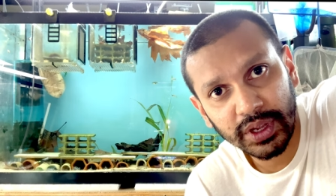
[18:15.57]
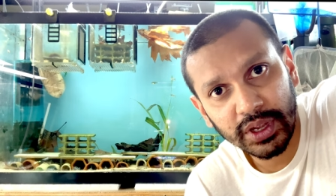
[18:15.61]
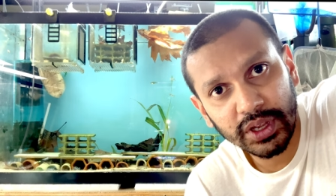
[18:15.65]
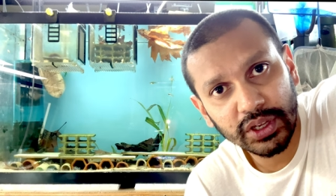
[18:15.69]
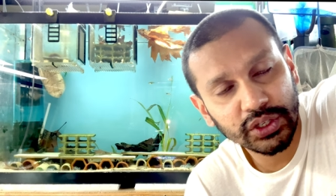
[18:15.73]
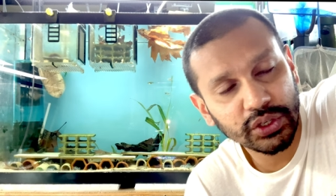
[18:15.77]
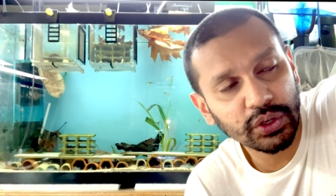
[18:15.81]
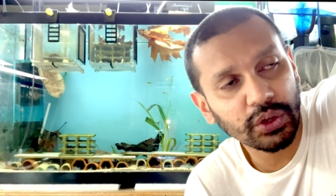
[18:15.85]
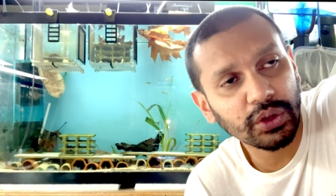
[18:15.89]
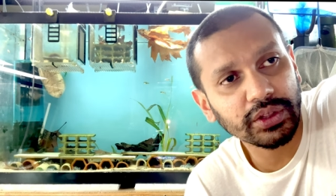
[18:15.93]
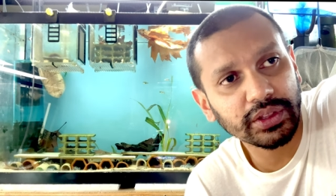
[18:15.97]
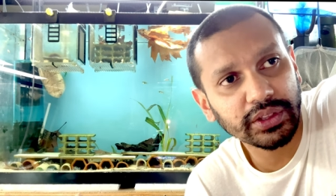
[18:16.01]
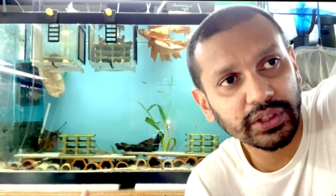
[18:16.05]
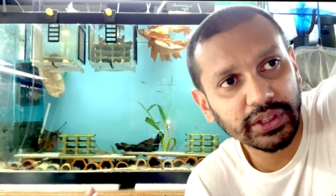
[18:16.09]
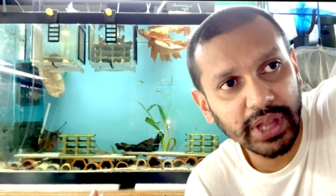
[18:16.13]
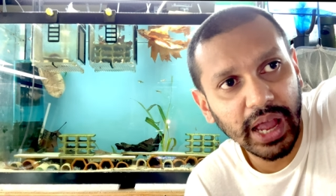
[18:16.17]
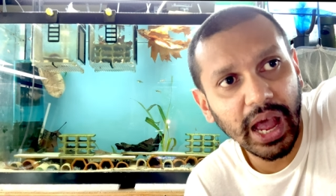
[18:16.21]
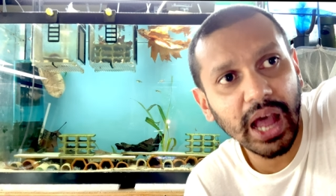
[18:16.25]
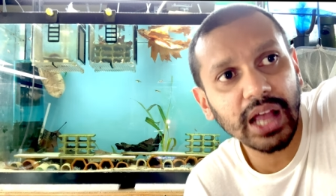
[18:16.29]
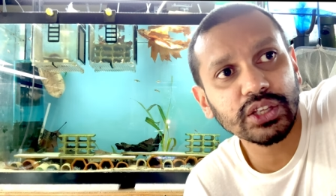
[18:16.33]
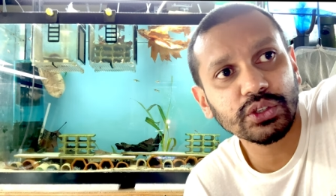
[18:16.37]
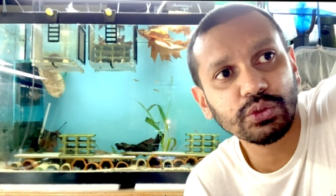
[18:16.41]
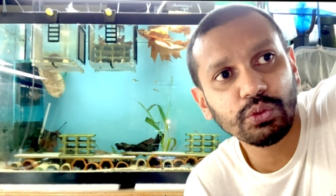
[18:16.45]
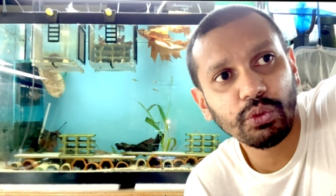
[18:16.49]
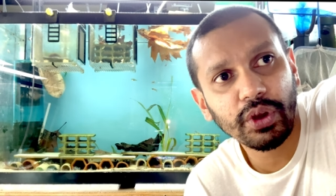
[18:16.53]
So
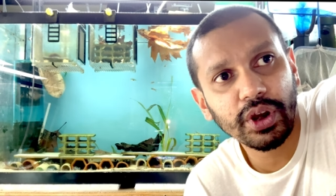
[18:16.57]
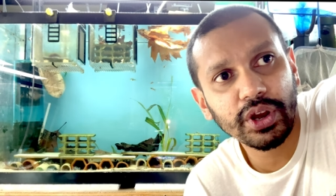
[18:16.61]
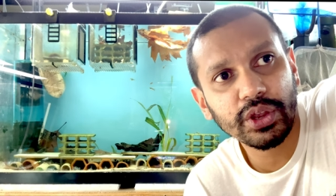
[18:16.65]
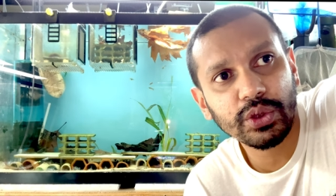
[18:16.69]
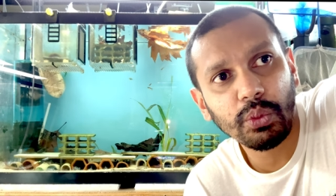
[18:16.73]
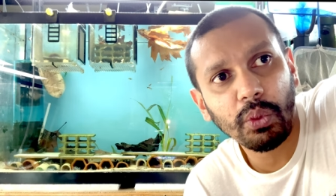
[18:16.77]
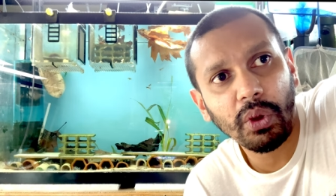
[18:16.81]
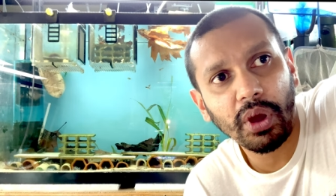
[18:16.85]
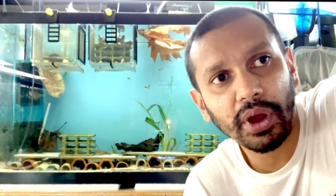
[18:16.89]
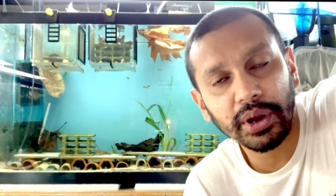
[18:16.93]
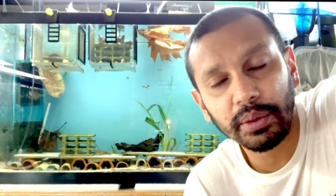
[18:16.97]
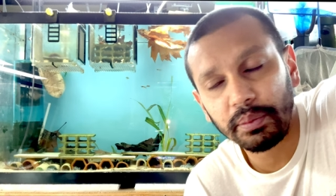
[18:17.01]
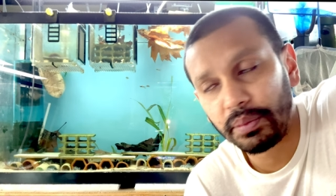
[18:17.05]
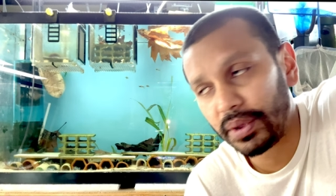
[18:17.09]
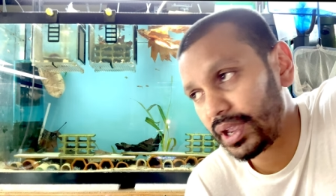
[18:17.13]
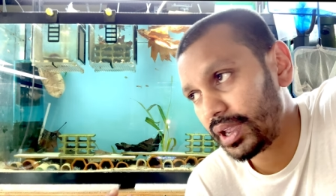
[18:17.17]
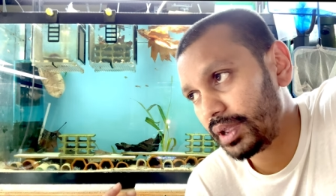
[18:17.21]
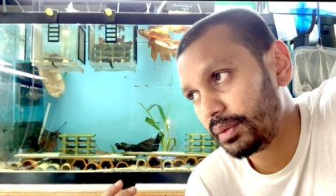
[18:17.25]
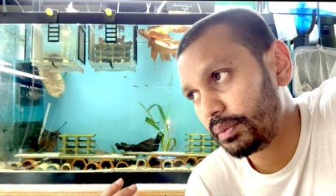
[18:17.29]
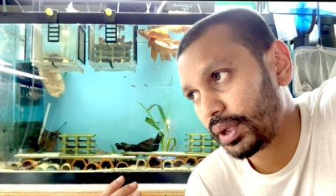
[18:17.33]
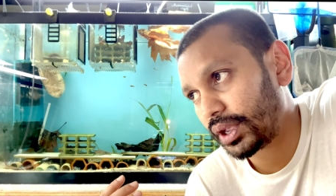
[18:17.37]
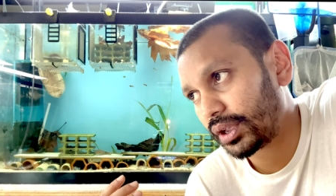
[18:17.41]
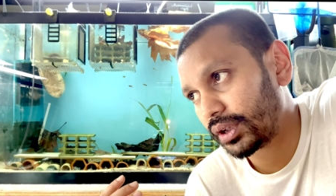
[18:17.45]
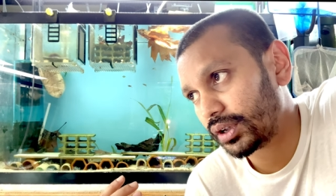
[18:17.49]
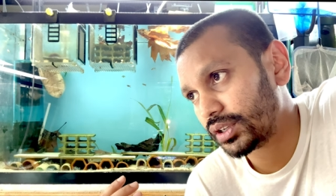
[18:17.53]
that's where you want to be
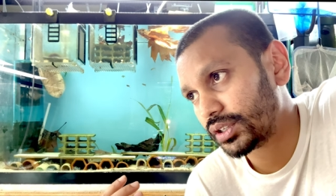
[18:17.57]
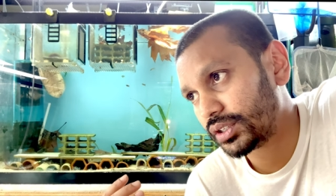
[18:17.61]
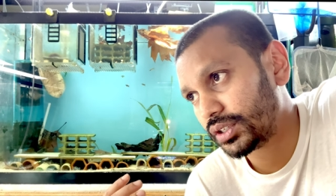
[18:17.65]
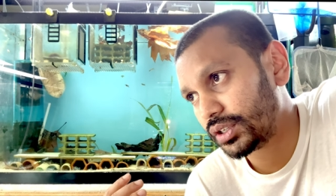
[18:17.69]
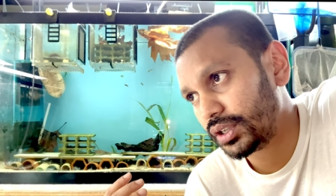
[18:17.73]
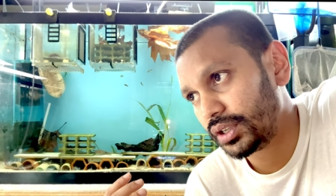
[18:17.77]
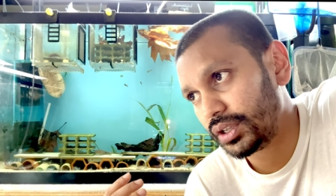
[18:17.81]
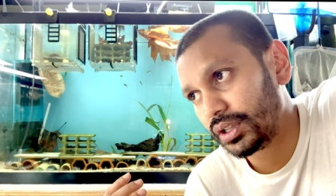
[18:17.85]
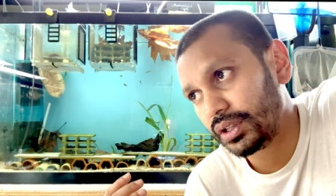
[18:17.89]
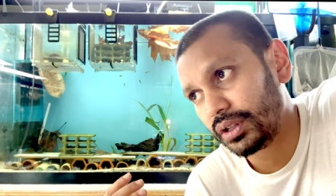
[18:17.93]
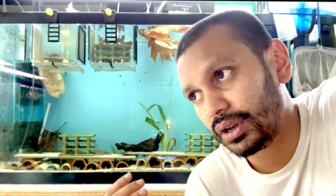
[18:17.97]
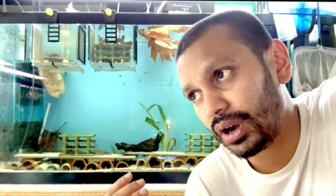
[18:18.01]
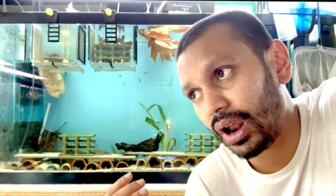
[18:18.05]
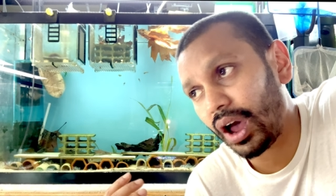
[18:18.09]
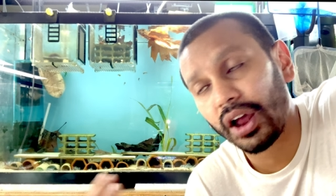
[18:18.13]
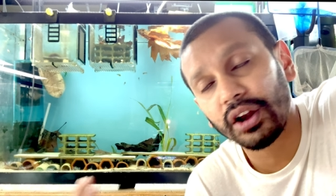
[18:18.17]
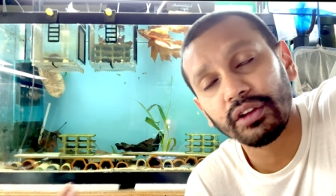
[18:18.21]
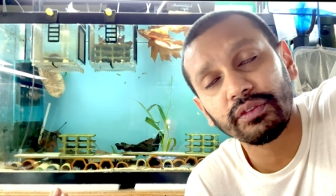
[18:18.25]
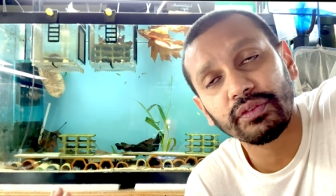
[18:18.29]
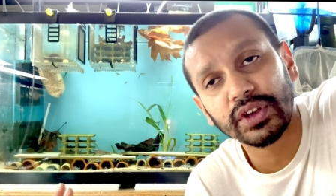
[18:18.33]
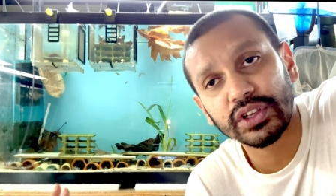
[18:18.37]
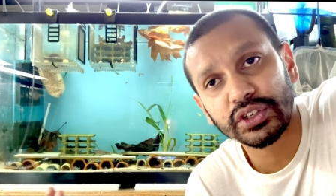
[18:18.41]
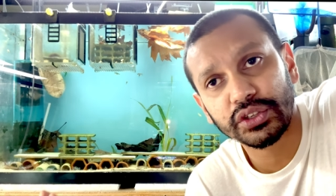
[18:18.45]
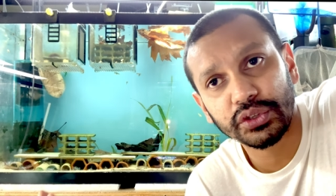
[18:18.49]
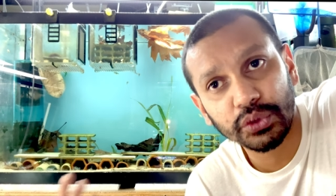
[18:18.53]
because a lot
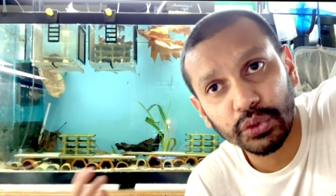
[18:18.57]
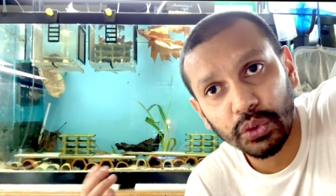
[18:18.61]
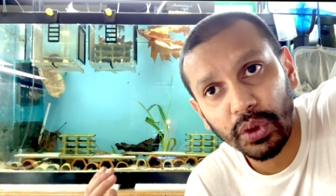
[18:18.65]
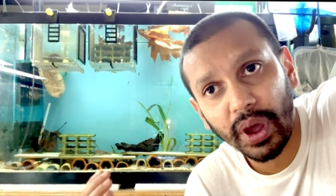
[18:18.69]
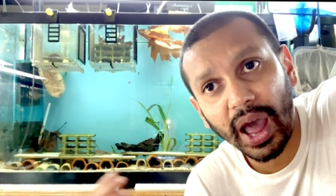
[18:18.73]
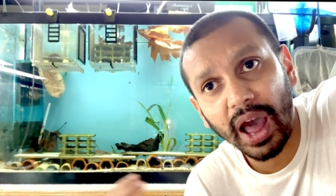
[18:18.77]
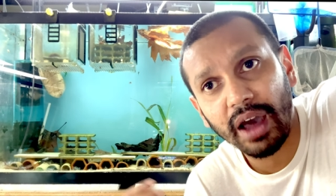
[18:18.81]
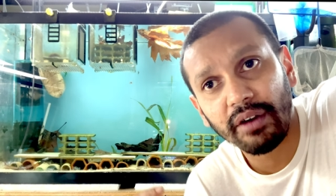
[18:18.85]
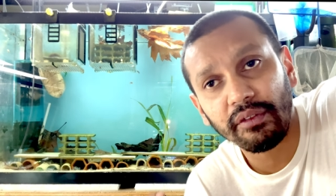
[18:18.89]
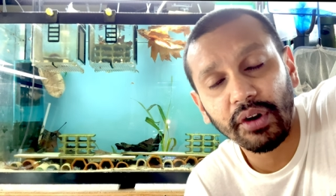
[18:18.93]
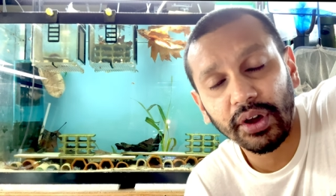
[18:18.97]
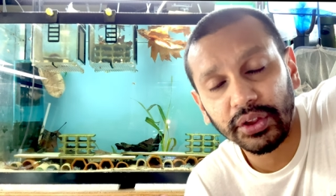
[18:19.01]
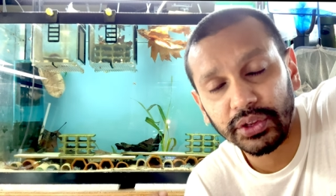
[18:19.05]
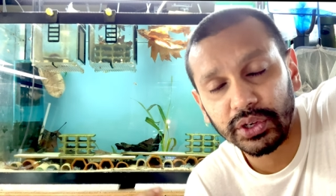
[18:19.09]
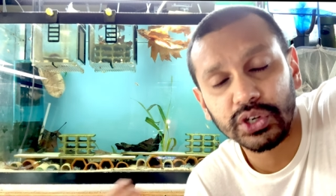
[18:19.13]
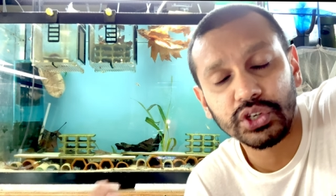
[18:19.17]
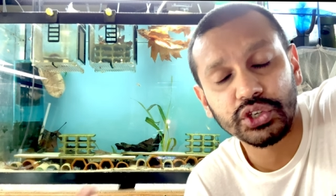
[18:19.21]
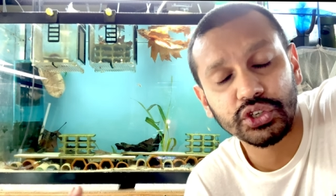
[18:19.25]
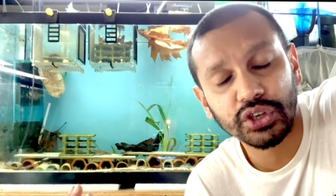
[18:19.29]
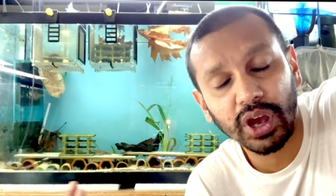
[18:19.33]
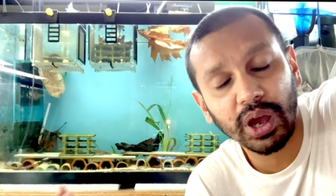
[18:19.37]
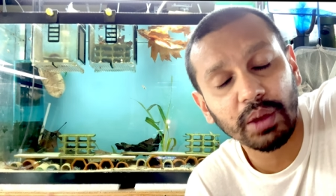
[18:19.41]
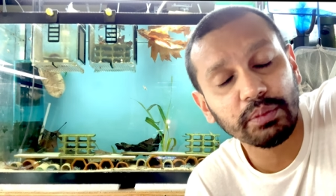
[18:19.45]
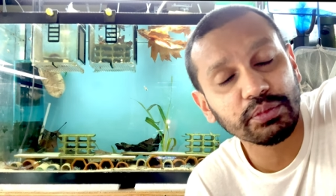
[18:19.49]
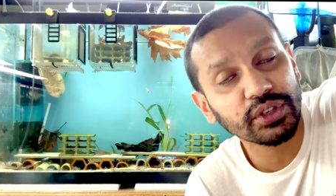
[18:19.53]
of us do have other
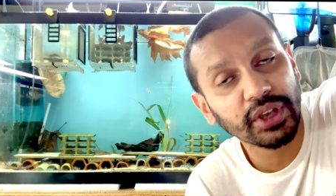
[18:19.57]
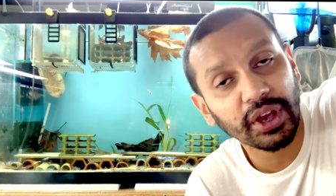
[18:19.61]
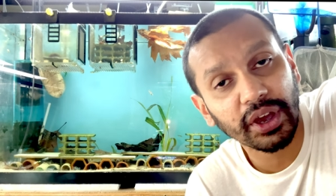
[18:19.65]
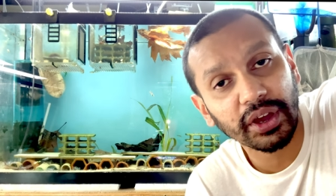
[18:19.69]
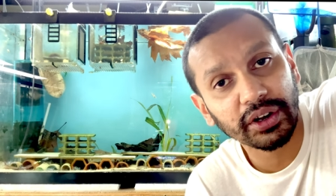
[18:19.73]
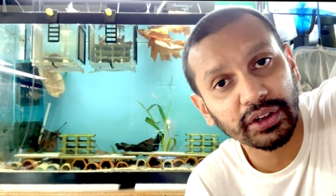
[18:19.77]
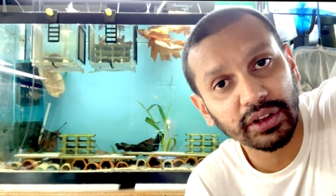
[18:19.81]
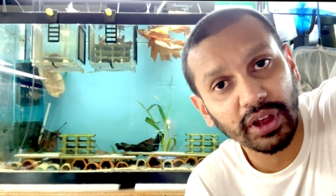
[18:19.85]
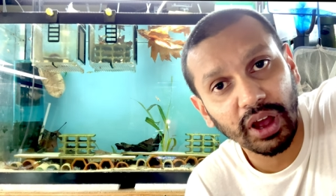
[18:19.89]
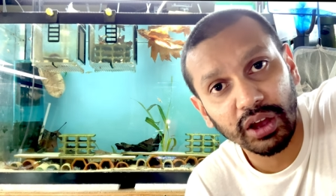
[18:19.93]
jobs out,